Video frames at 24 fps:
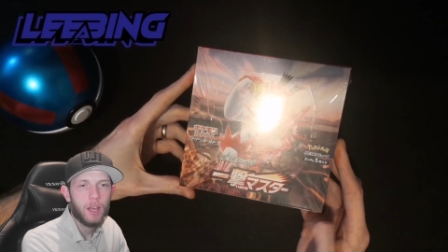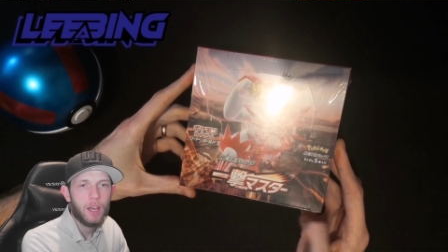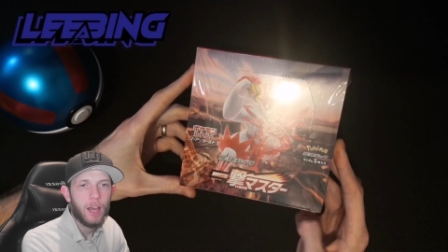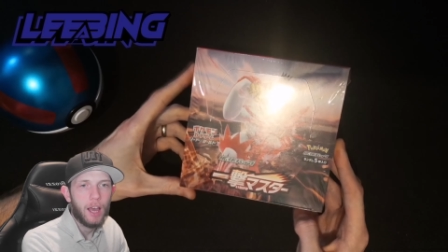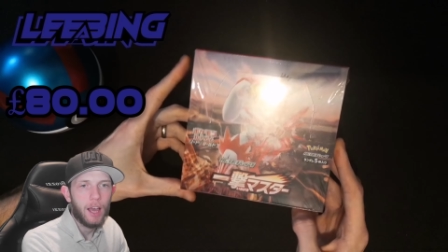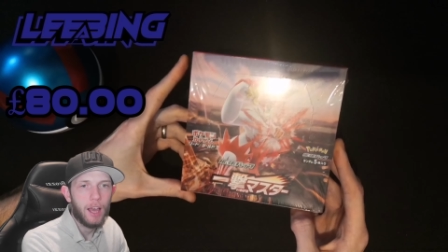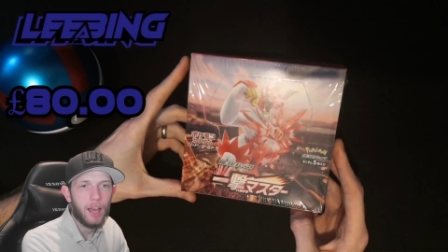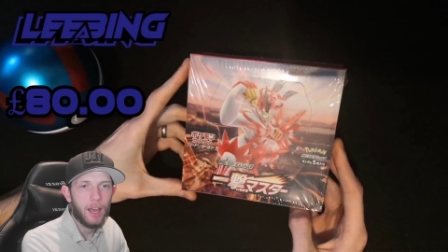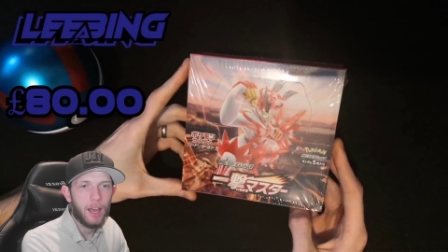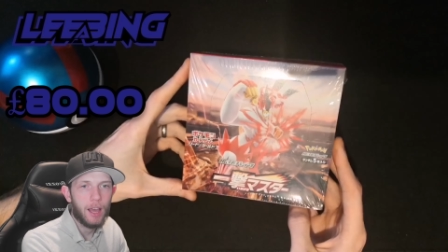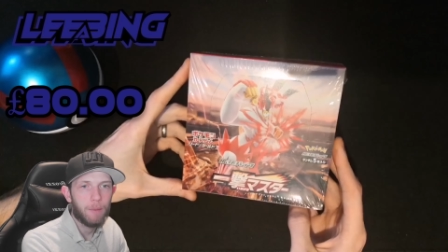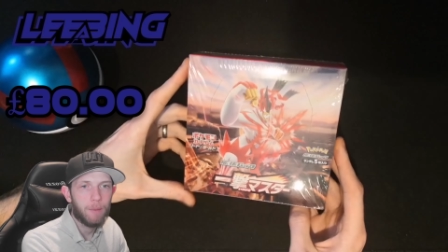
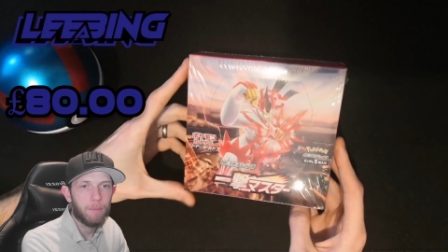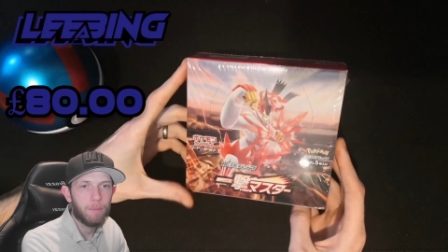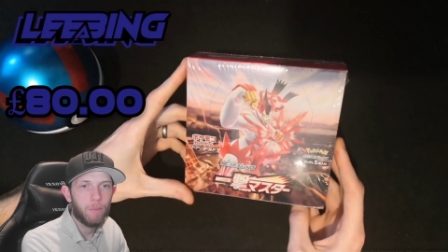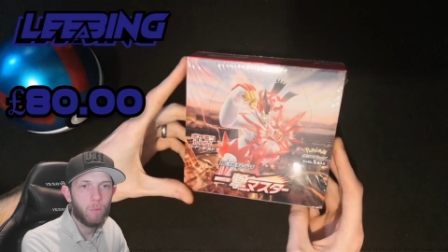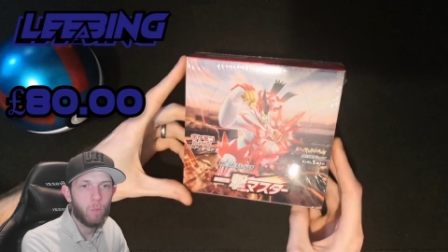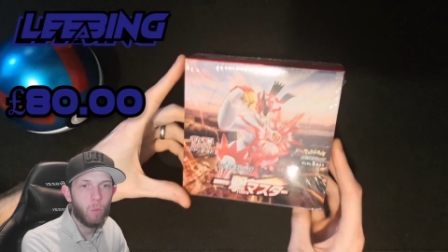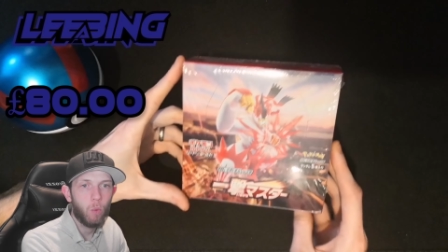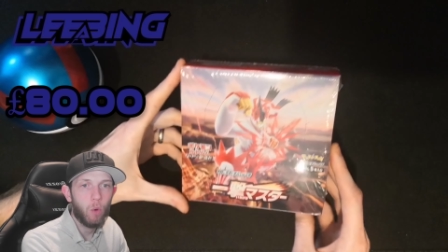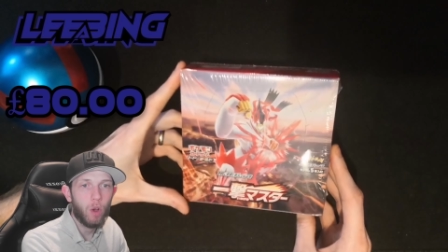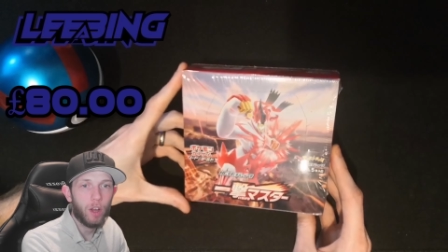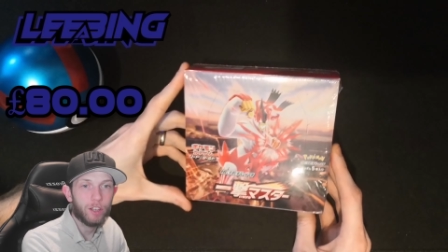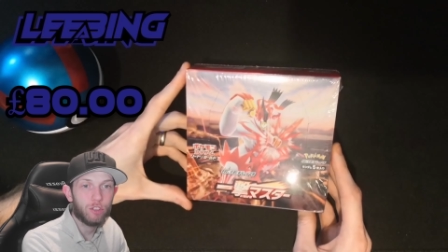
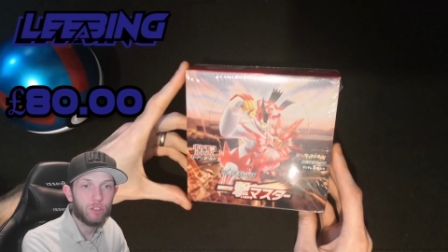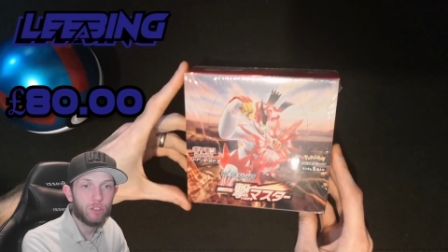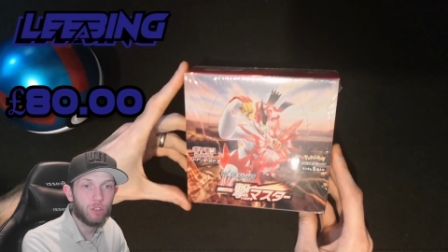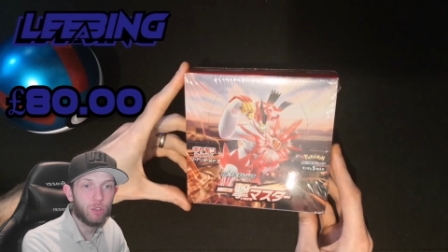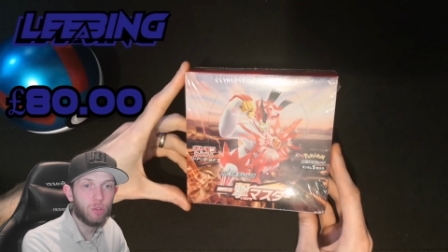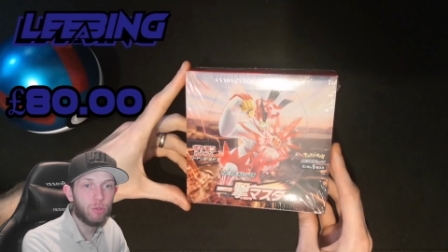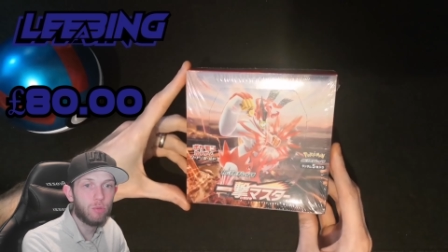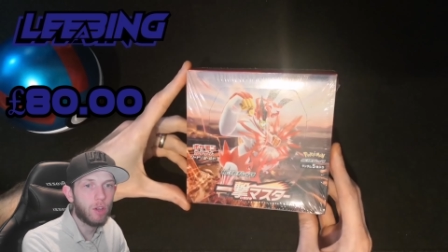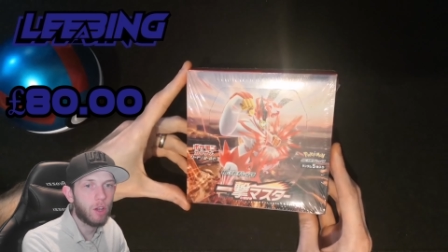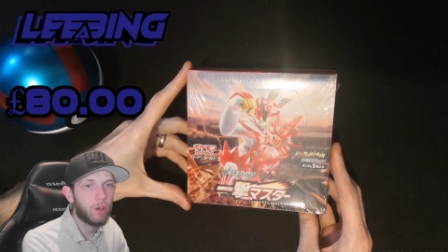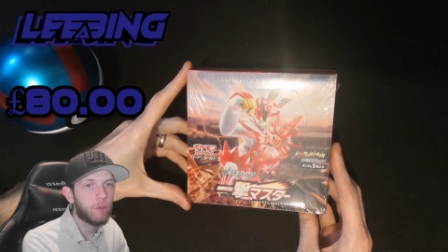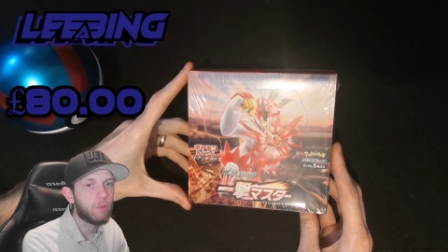What I do
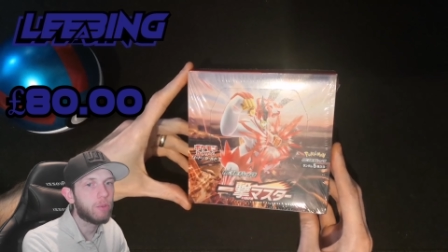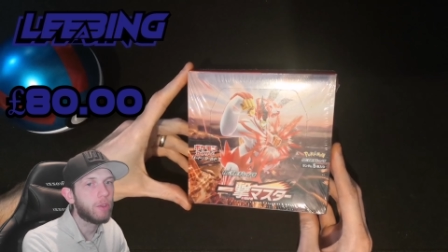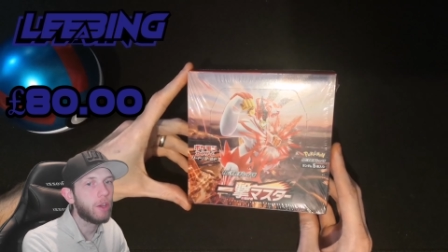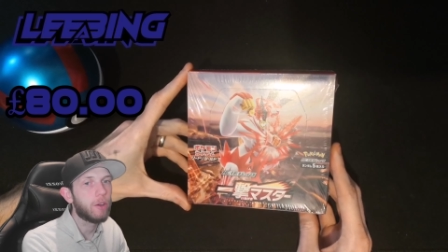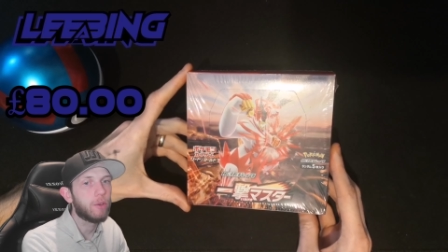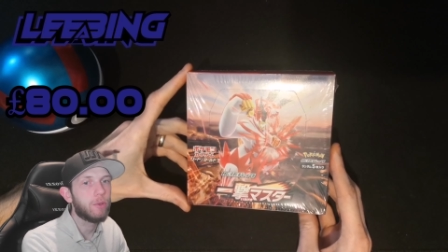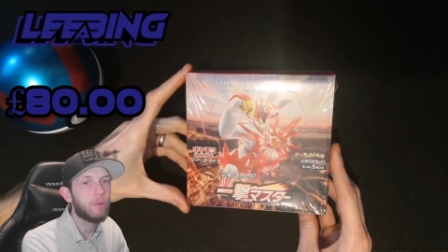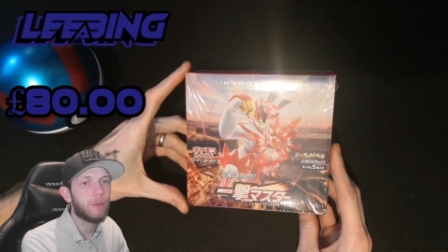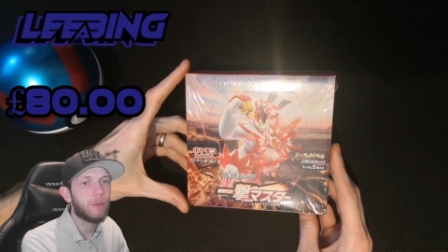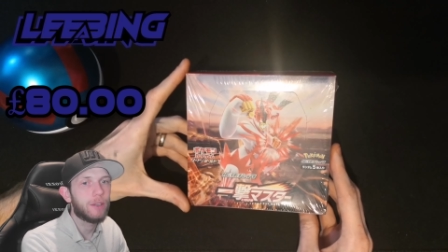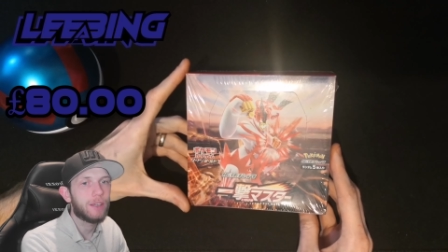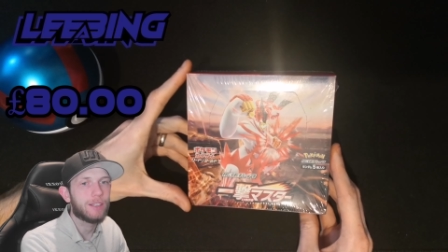know
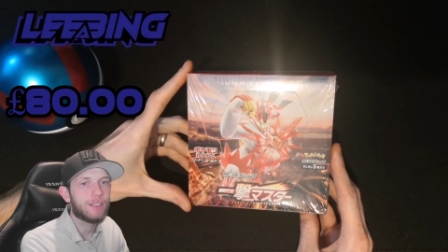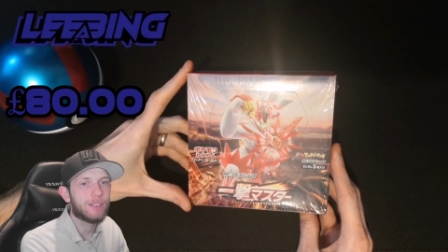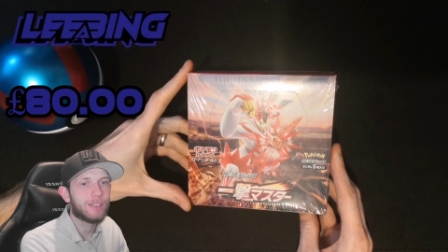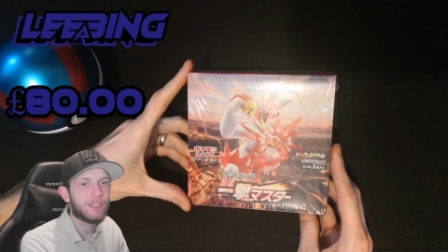though is